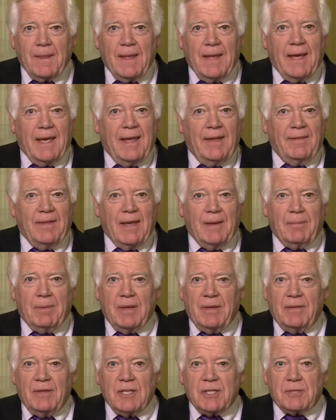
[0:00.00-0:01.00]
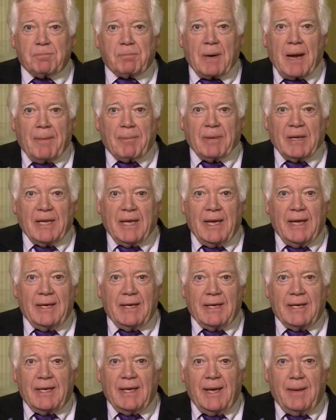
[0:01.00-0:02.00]
And this propaganda
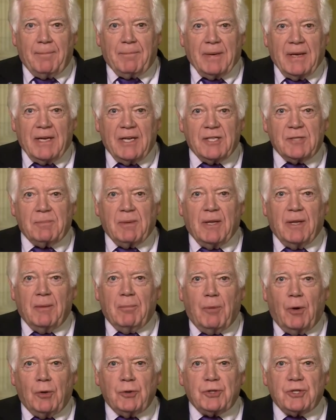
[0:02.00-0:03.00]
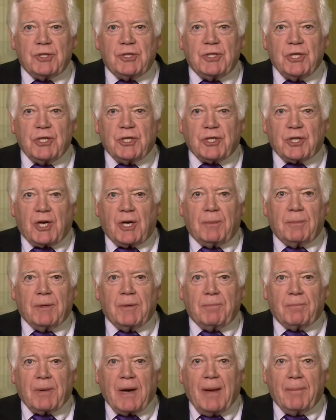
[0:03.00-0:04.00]
campaign has been the most determined
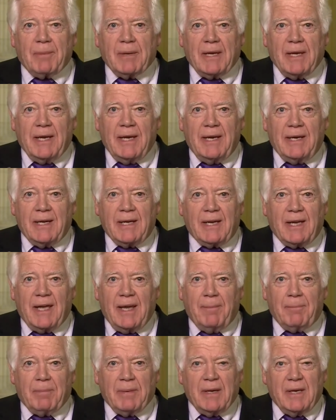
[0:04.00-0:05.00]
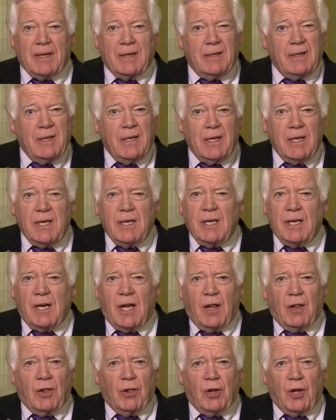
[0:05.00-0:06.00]
propaganda campaign in a
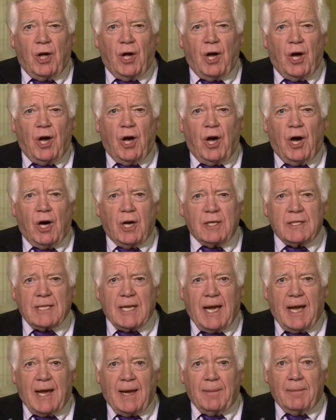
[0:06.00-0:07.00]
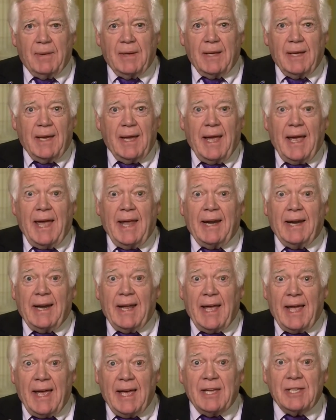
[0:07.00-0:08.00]
long time. And it
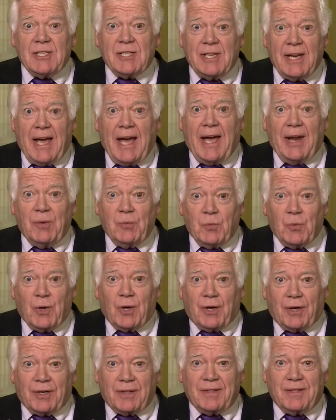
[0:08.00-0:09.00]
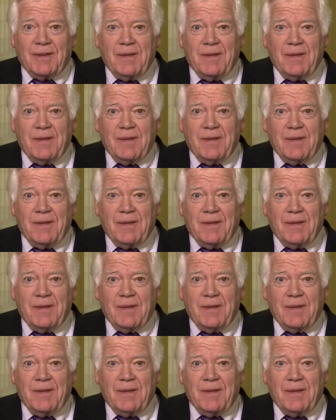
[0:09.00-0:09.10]
has not worked.